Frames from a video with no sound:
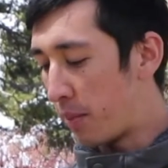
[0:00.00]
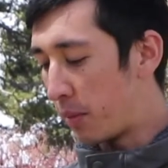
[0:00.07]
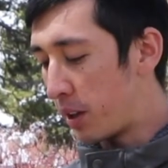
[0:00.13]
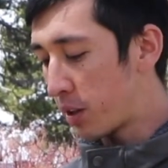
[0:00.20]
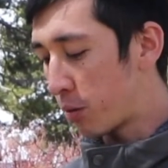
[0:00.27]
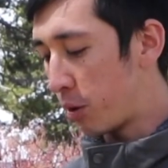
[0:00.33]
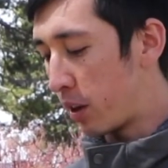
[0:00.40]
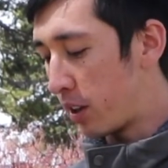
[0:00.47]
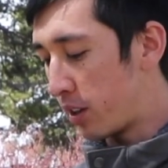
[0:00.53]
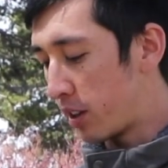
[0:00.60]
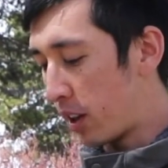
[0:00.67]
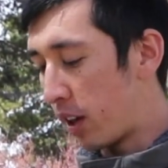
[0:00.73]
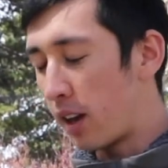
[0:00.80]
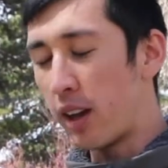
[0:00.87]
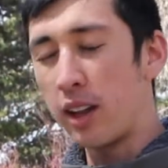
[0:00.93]
This one is
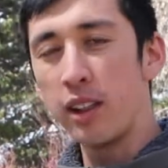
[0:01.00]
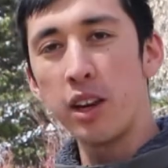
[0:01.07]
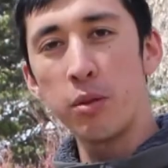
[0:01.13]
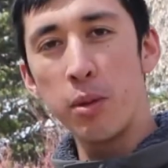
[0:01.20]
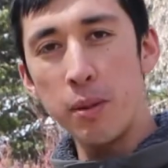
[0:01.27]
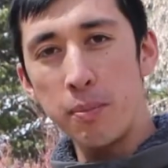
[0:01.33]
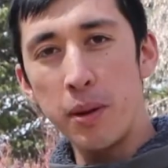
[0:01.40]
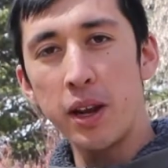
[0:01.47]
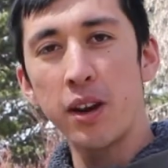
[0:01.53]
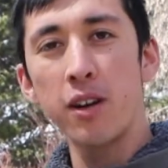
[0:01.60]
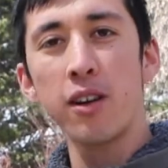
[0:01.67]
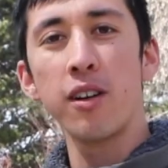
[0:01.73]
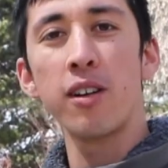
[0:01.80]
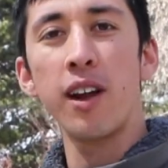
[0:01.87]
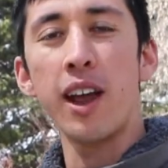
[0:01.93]
a little bit
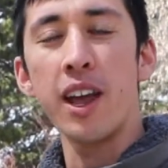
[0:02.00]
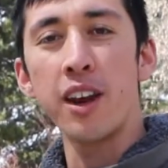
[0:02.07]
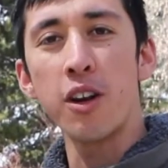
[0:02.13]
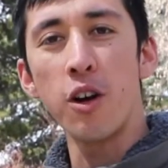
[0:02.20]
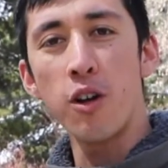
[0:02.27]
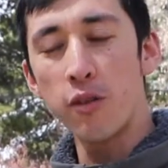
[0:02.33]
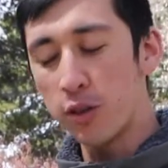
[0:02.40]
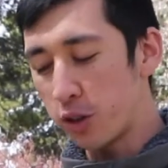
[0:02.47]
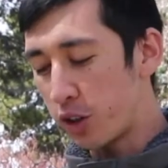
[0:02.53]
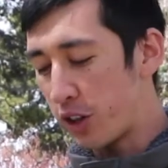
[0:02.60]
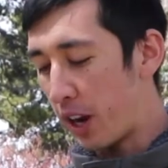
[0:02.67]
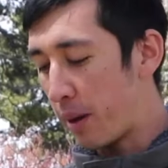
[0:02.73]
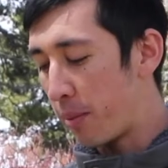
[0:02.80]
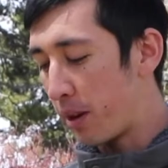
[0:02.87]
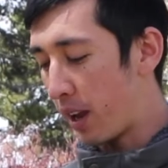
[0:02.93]
bigger and oval
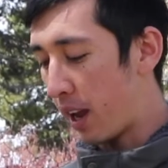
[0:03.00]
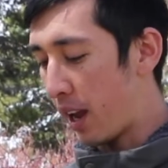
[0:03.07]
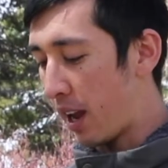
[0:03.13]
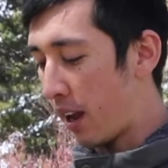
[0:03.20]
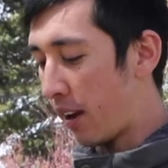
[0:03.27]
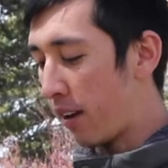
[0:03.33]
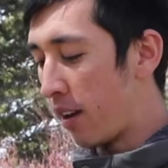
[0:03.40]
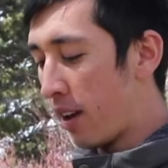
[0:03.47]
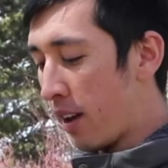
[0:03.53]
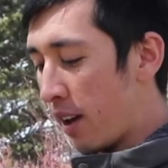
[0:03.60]
shaped, and